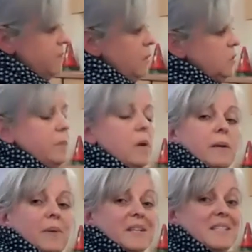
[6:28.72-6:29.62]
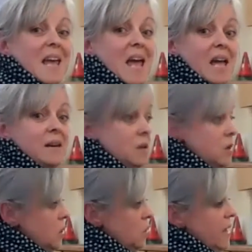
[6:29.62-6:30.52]
we're multiplying by 10,
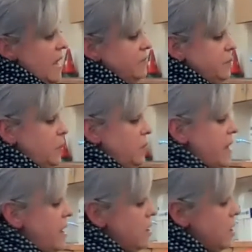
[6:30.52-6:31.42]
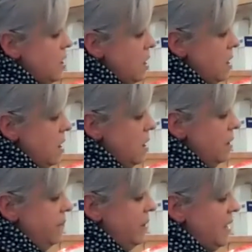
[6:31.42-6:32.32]
we have to put that
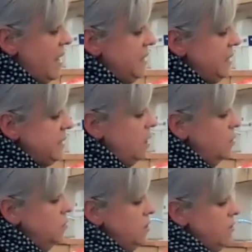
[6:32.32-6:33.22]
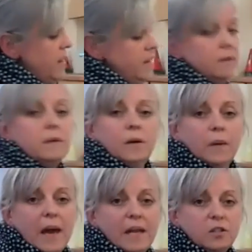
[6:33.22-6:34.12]
placeholder in,
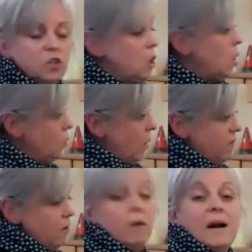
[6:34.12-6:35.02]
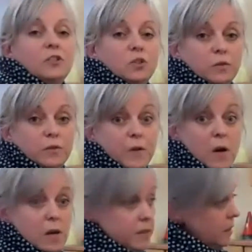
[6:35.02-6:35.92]
okay, to show where our actual first